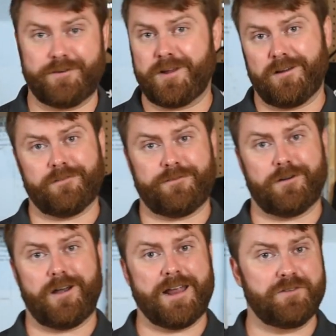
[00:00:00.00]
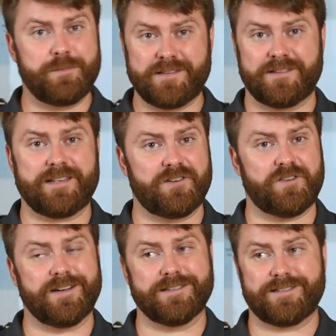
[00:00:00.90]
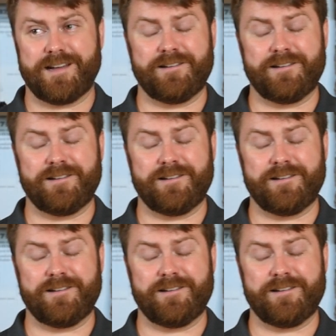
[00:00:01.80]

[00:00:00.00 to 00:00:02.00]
photographer. I do business headshots.